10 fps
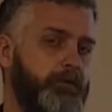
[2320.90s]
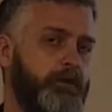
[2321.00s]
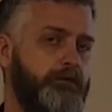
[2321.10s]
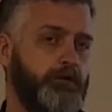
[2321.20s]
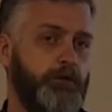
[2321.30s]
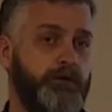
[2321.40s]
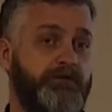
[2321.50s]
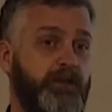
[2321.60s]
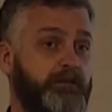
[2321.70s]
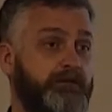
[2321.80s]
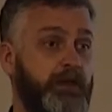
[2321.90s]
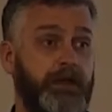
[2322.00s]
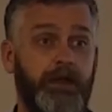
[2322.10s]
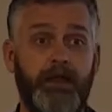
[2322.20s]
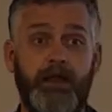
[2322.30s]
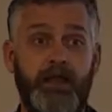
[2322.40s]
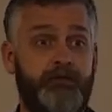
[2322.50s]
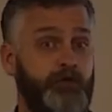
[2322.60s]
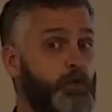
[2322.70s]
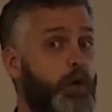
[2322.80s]
So Lewis says,
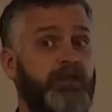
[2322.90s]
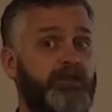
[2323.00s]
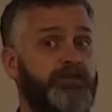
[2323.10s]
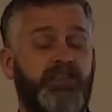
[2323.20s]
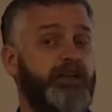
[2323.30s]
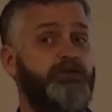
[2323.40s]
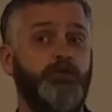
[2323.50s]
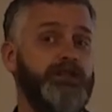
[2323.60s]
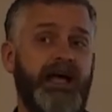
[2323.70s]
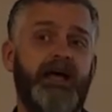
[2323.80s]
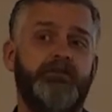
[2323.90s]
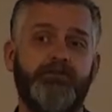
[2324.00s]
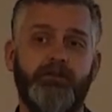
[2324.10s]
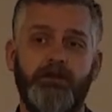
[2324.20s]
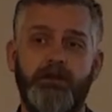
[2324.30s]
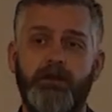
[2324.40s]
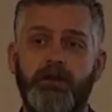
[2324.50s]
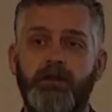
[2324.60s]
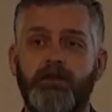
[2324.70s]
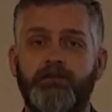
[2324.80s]
if you want this thing to last,
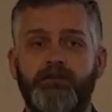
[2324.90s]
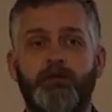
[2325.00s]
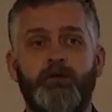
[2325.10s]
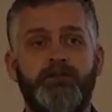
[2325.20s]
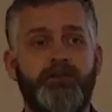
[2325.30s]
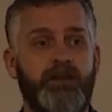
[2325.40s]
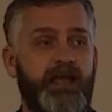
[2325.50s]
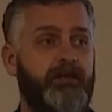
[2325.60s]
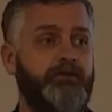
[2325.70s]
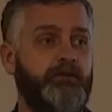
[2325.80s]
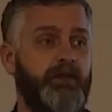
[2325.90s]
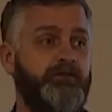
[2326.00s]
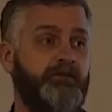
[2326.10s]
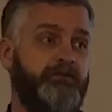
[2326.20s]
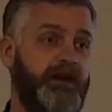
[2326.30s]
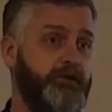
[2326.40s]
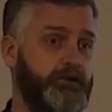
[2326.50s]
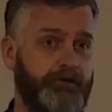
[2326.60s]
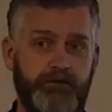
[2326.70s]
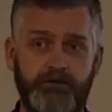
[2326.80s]
someone's going to have to make some final
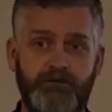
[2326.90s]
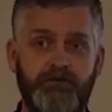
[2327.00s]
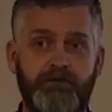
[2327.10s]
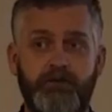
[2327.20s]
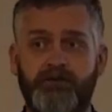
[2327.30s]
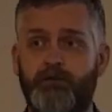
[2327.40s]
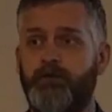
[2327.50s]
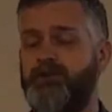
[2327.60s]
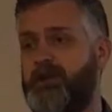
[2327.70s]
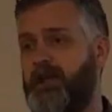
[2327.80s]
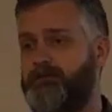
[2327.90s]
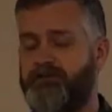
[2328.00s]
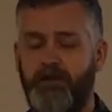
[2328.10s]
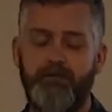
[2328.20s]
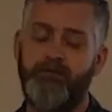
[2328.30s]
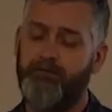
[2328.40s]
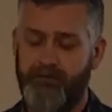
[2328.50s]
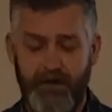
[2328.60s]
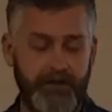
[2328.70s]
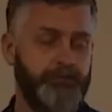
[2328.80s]
decisions, and someone's going to have to say,
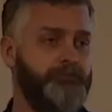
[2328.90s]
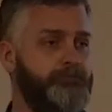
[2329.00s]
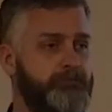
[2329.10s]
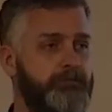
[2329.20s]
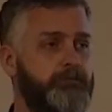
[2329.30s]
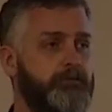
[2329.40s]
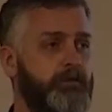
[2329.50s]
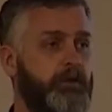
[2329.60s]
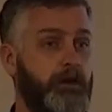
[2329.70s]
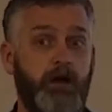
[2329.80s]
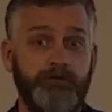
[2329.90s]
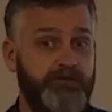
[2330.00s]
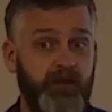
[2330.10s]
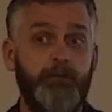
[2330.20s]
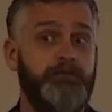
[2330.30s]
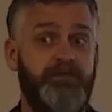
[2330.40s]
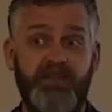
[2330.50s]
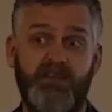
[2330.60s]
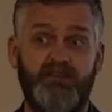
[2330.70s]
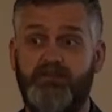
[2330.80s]
fine, on some
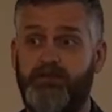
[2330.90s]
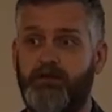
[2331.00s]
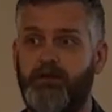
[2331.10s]
things.